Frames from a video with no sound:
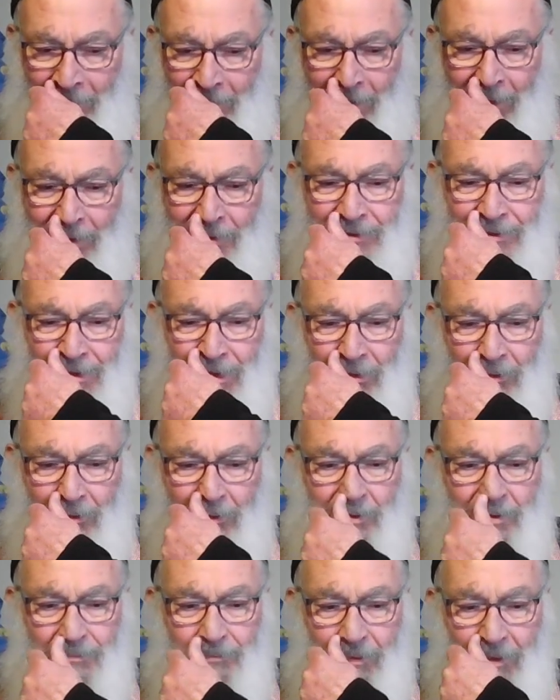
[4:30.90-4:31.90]
And so,
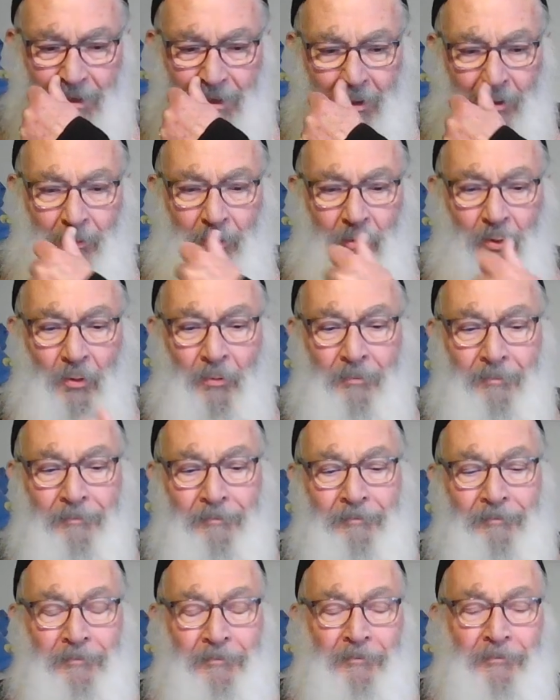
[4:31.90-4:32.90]
this parable
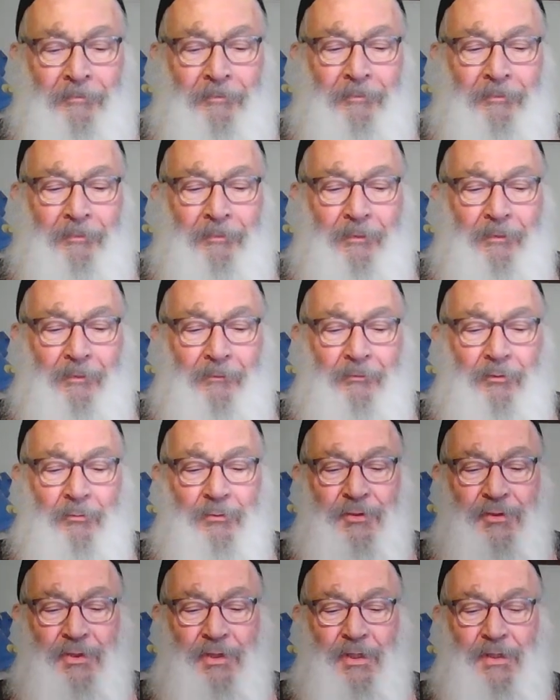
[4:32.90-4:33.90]
from
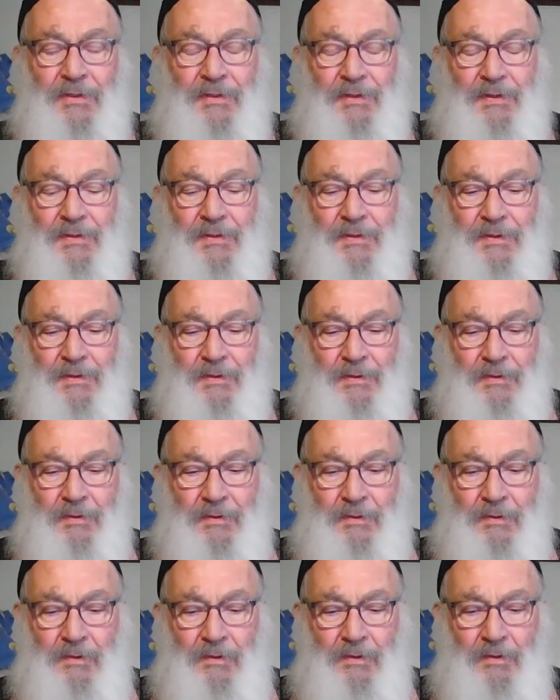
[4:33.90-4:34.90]
Jesus
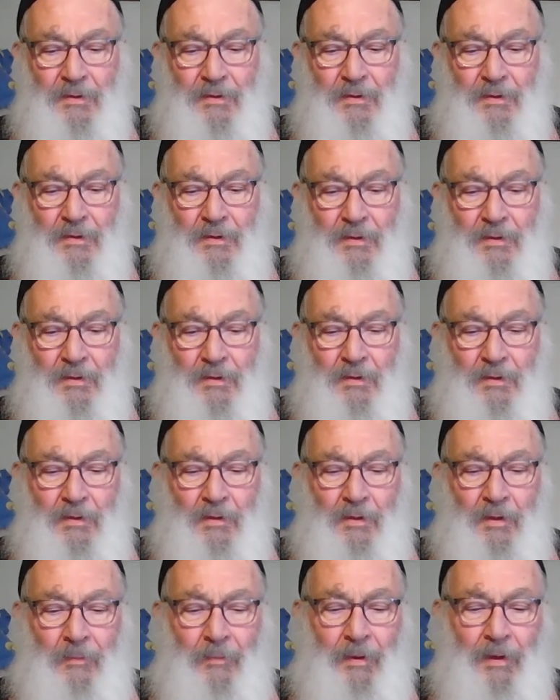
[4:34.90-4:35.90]

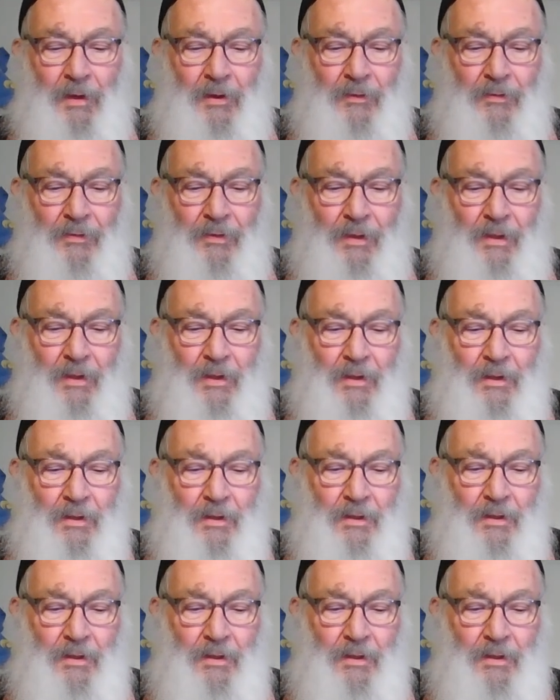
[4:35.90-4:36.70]
about the